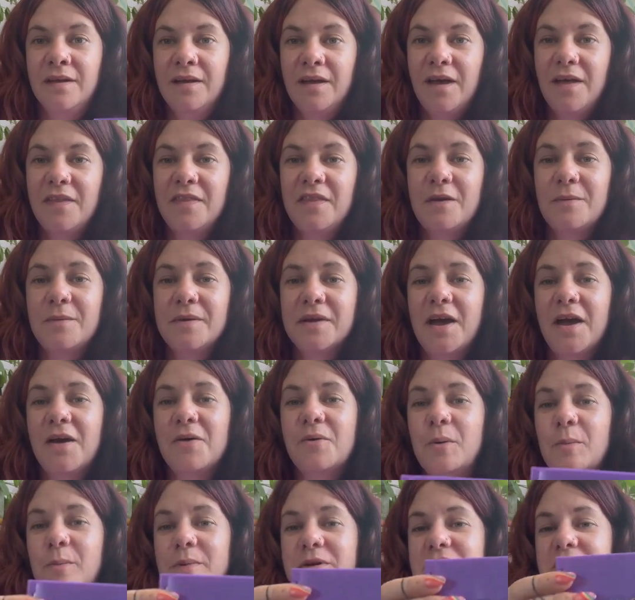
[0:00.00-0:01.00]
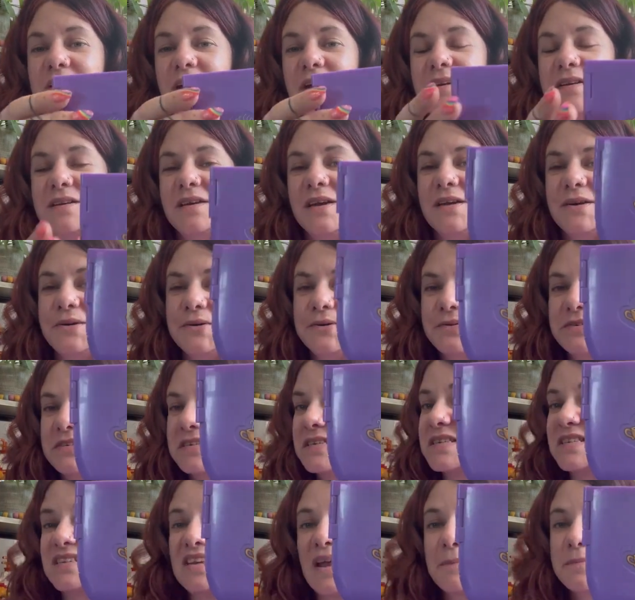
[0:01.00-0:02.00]
And there we go. When we're done, it all
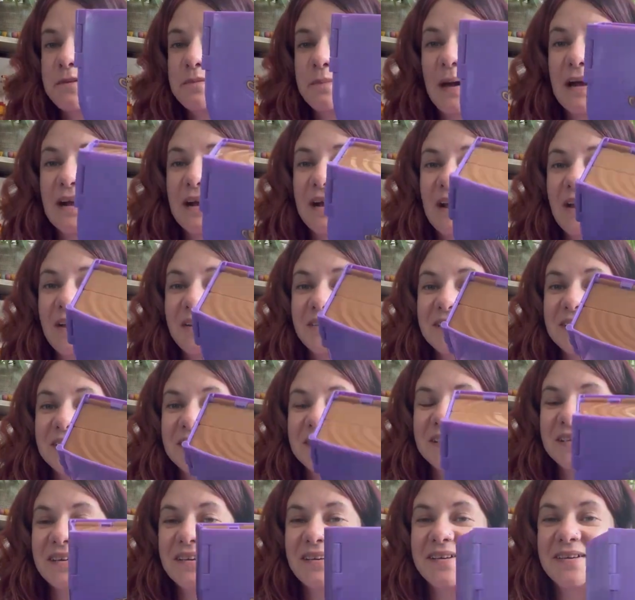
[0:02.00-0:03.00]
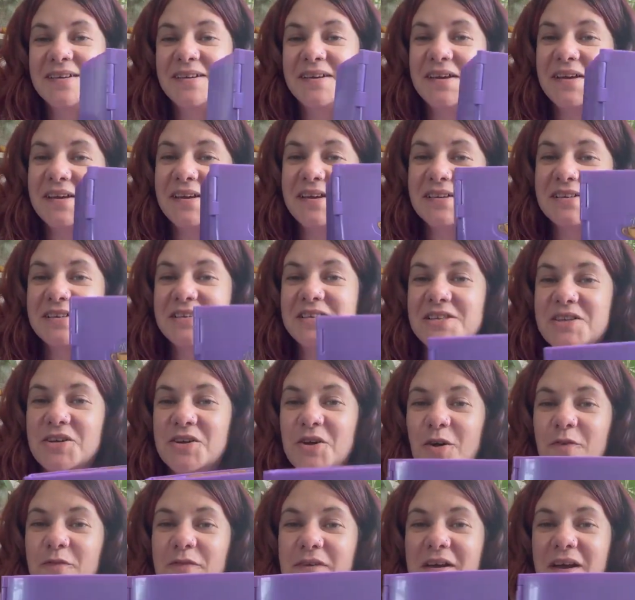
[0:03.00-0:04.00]
just snaps back closed into the
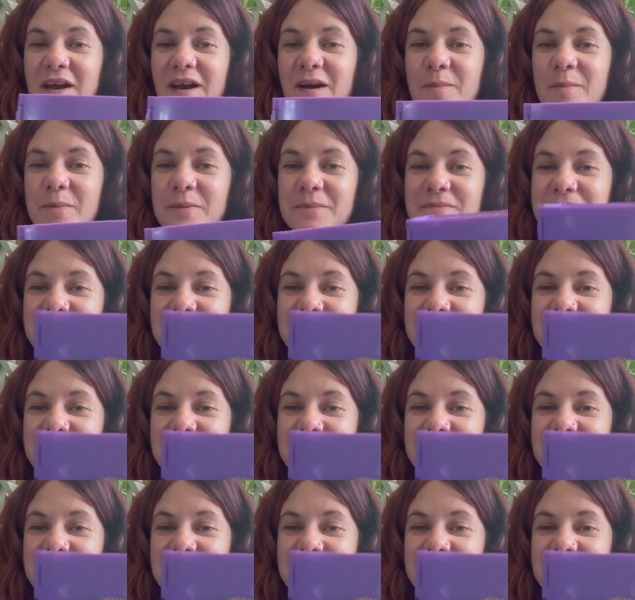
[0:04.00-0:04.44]
coffee cup.